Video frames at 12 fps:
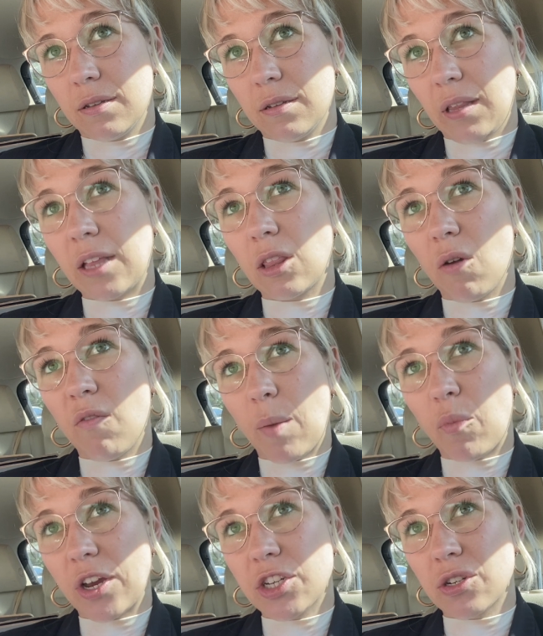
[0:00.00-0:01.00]
like low
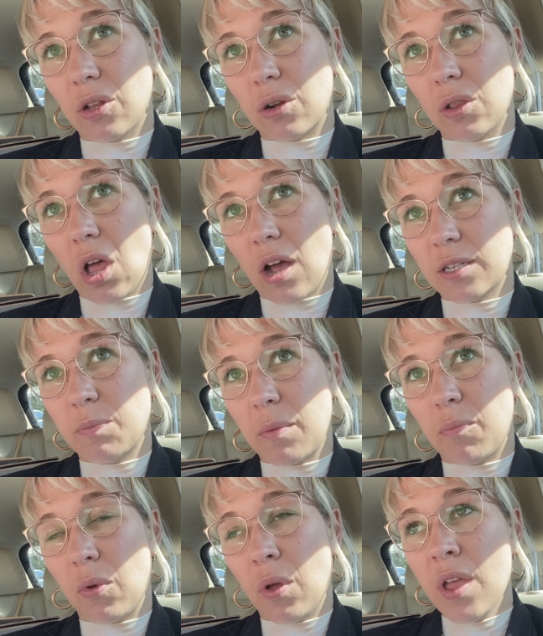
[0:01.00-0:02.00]
vibrational or locks
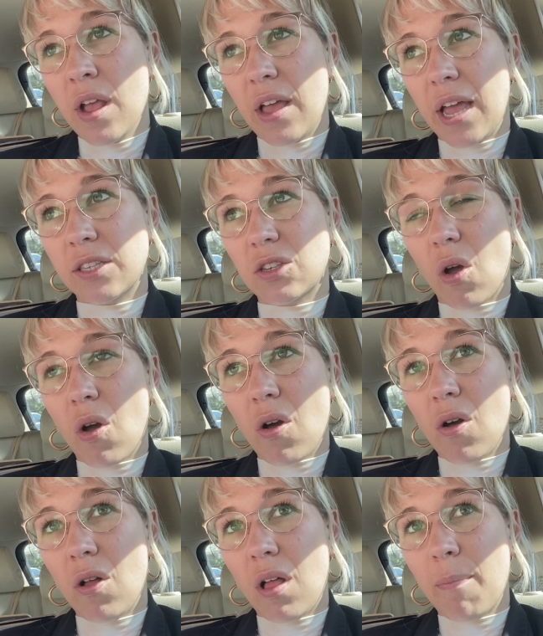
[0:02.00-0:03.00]
people. It's
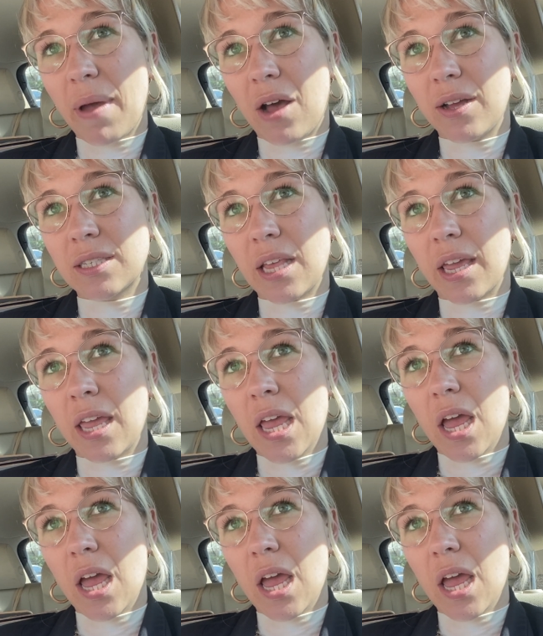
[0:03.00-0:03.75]
all about, it's like